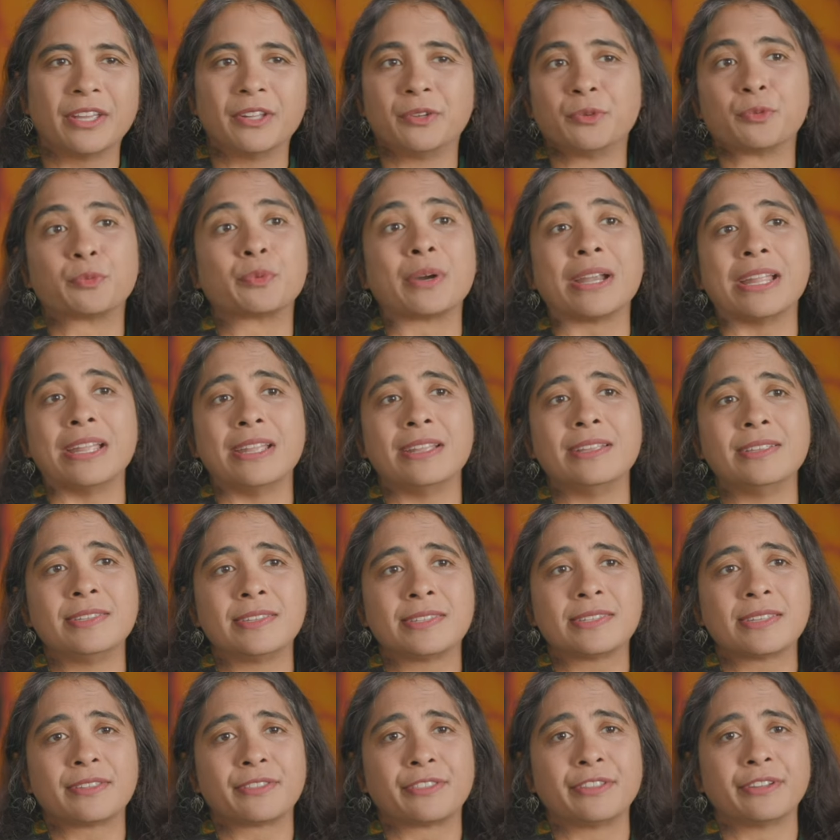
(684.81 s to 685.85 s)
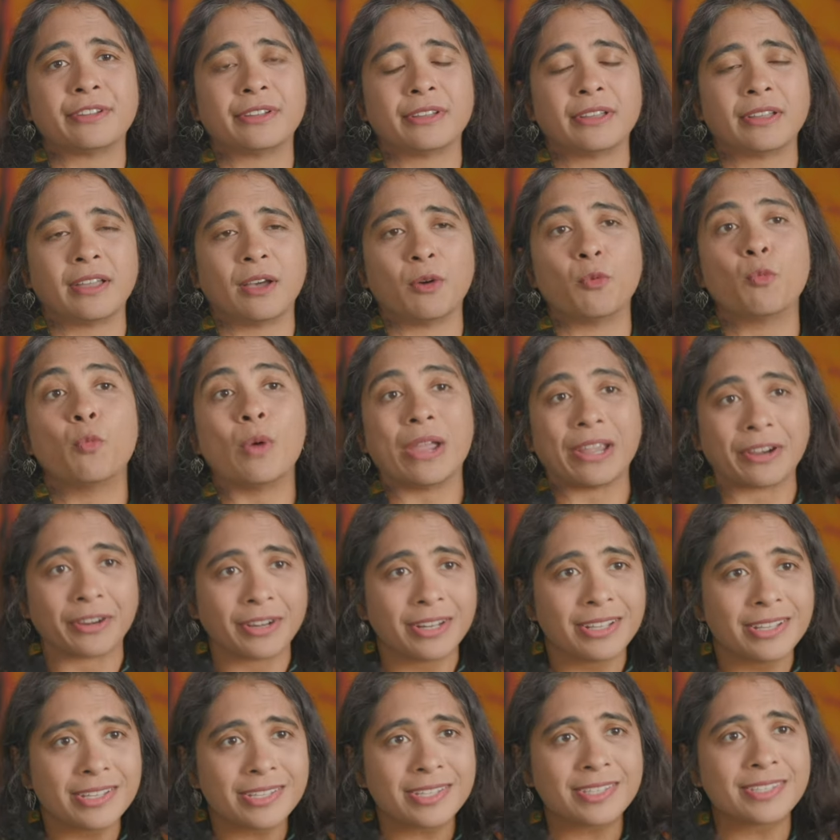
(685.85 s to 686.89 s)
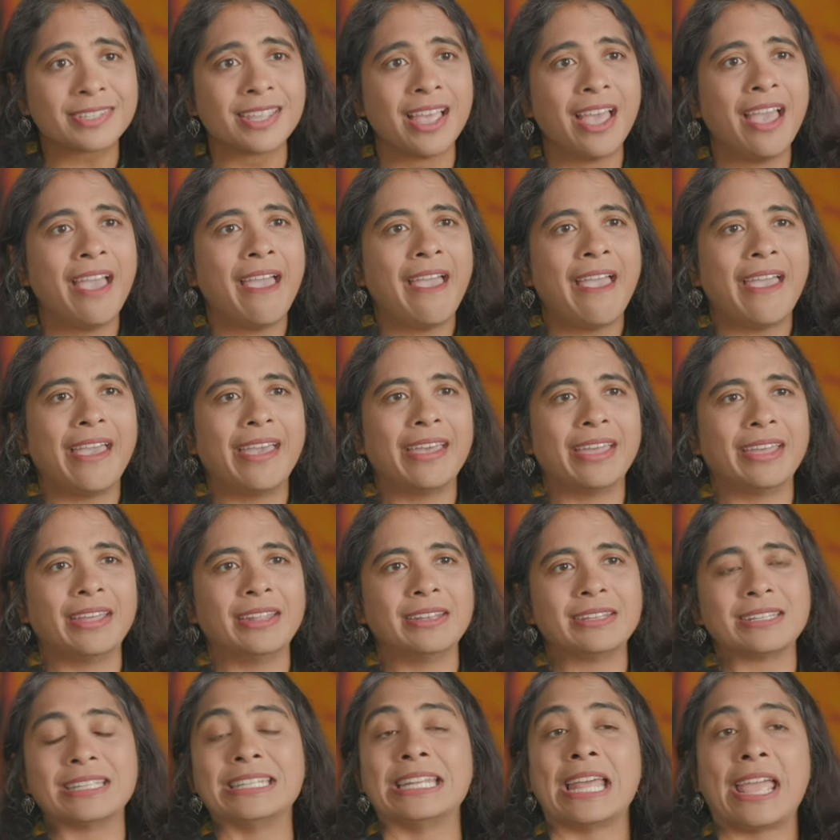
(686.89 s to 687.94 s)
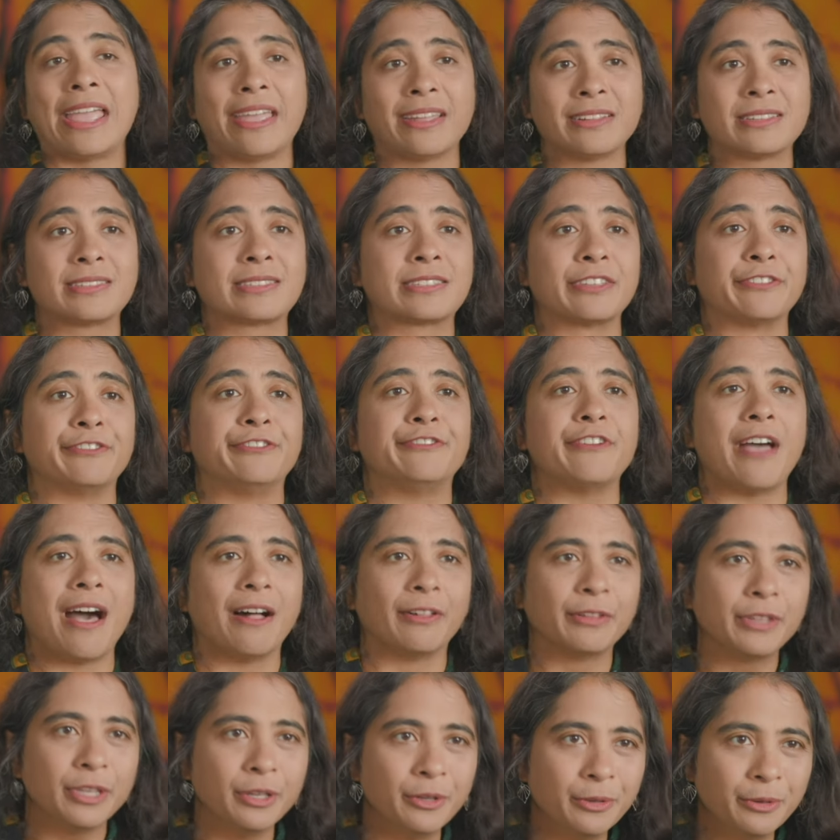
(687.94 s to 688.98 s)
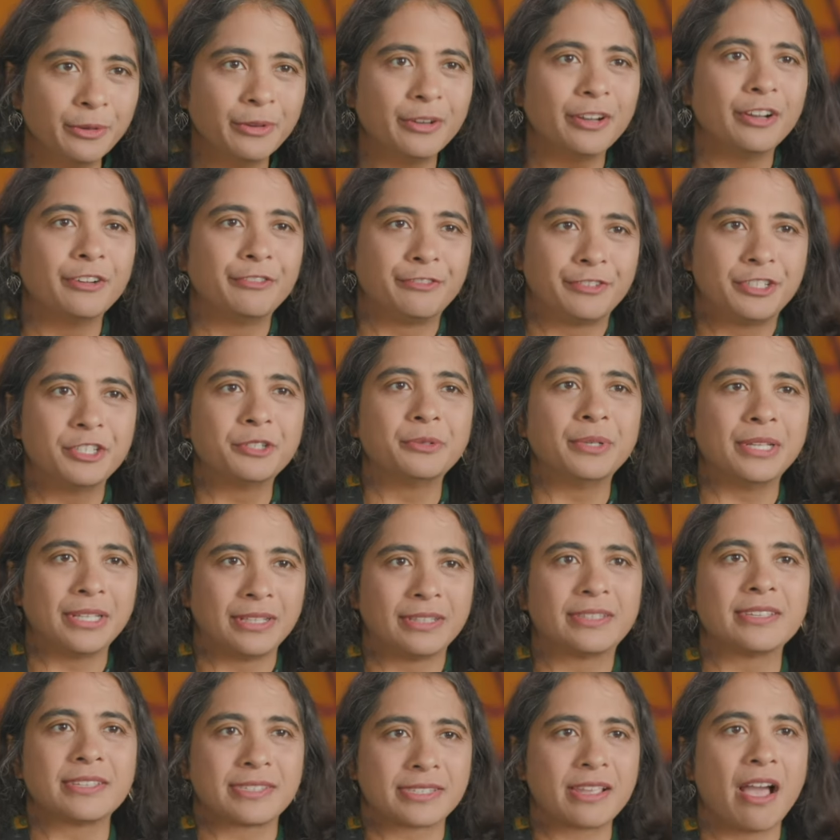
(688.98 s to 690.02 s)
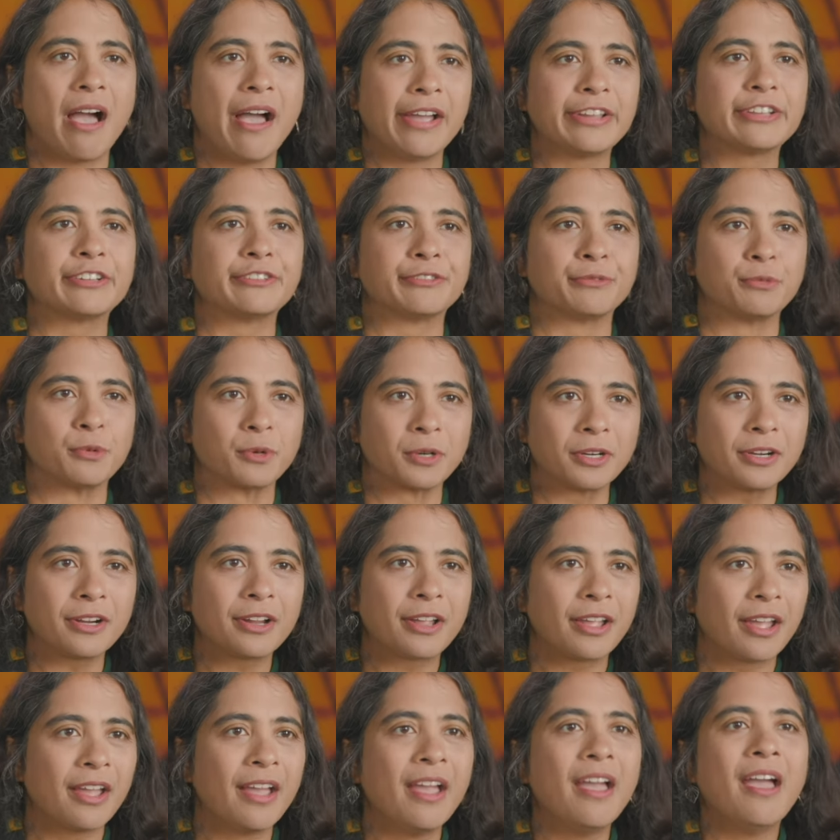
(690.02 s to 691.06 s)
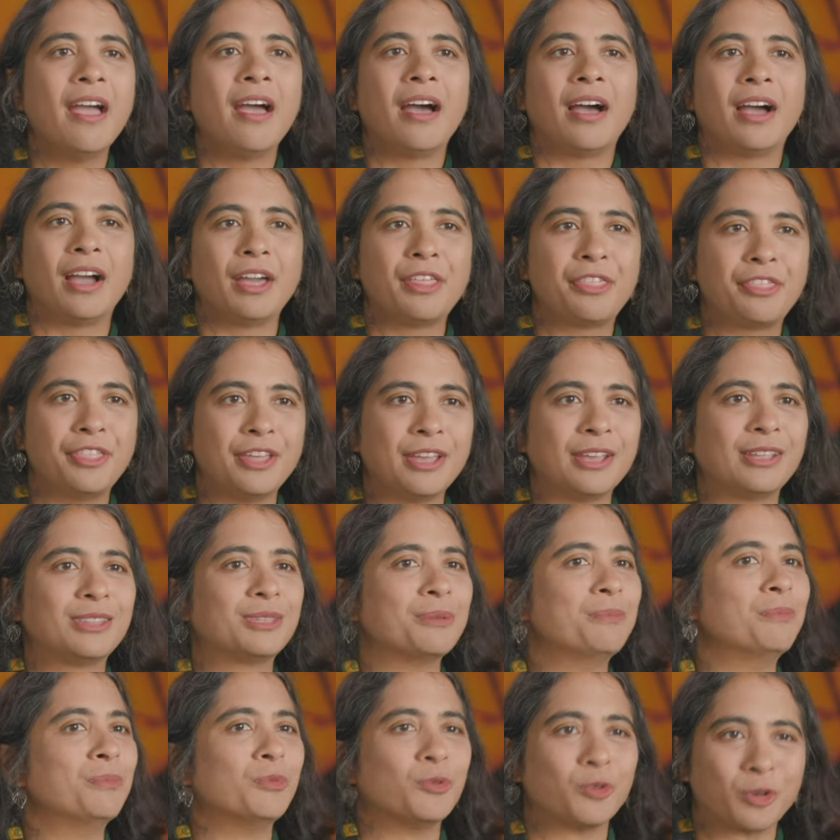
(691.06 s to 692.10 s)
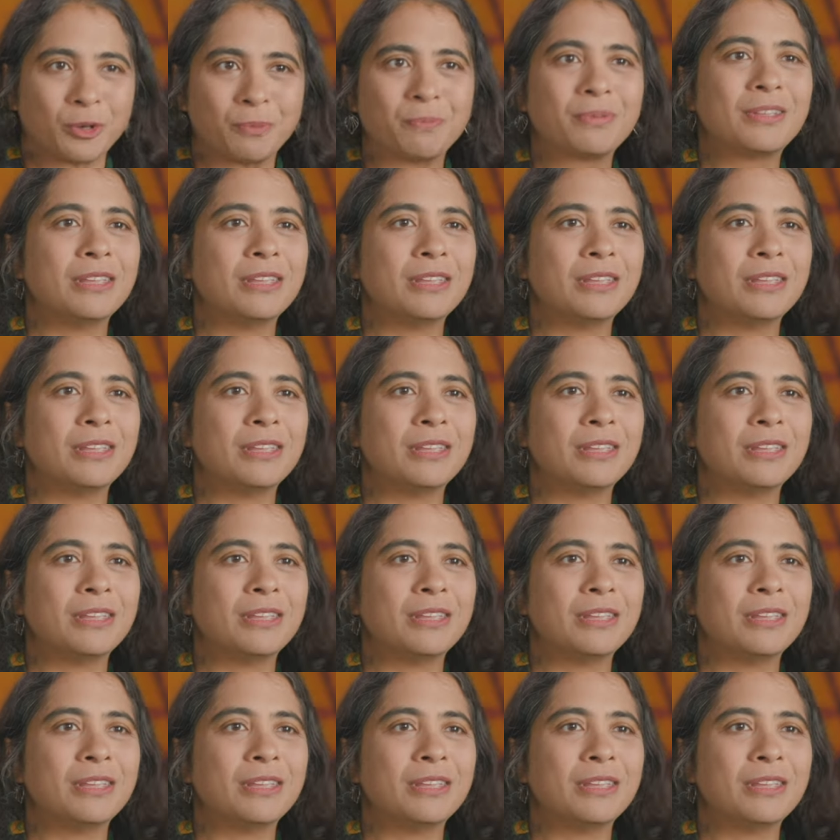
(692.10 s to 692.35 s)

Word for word: can raise the awareness and enhance the value of doing this kind of work, I think the more